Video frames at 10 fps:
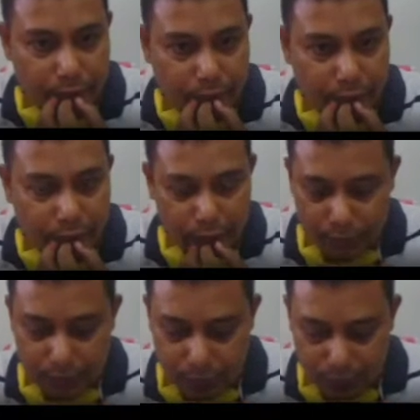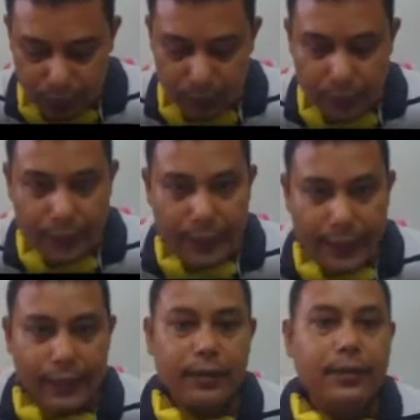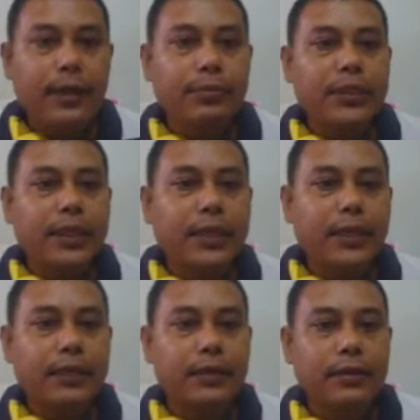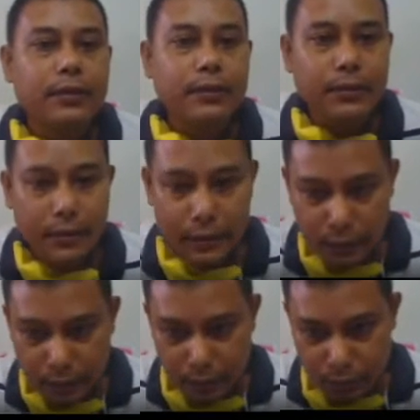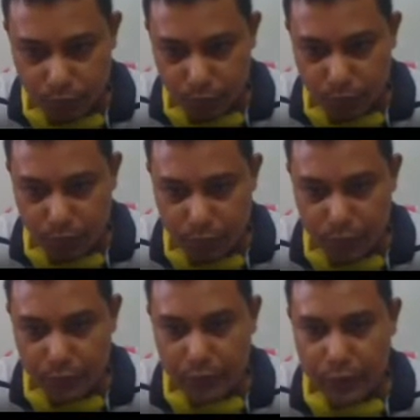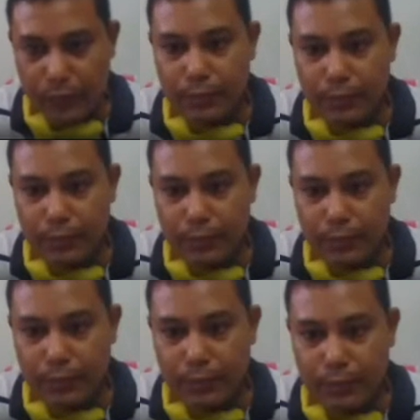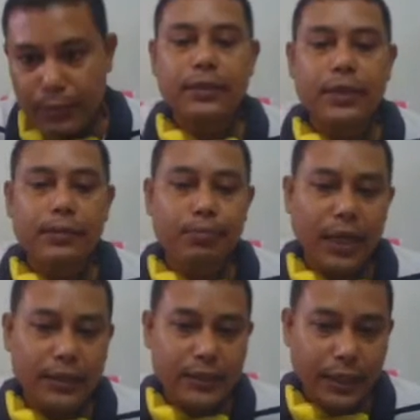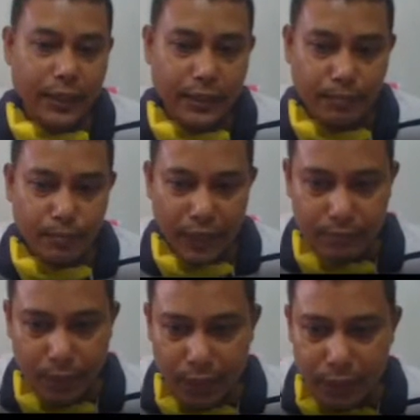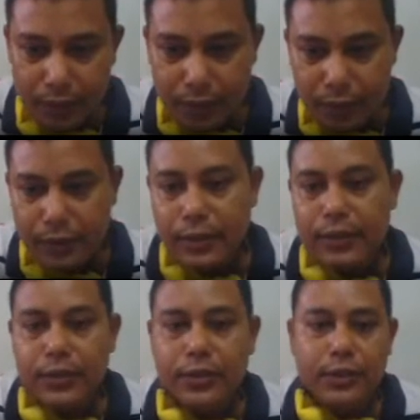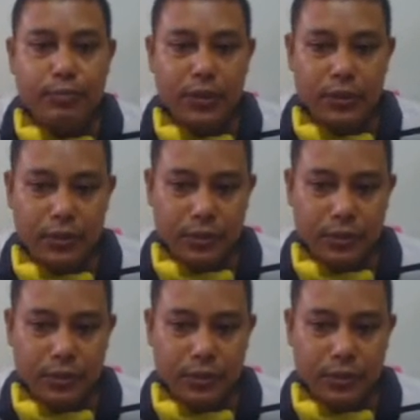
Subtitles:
as L, capital L. So it will come like this. Implies and implied by symbols.